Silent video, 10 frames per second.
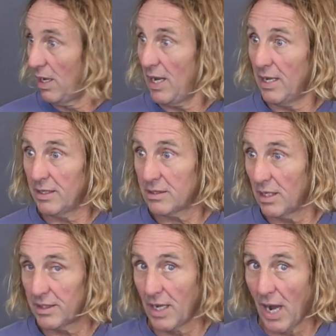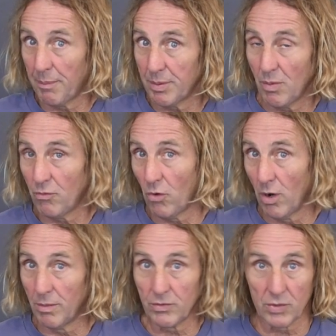and it's not the optimum
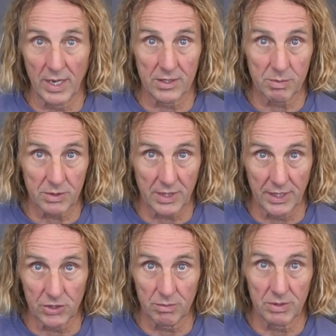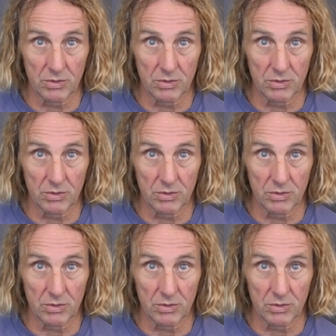form of transportation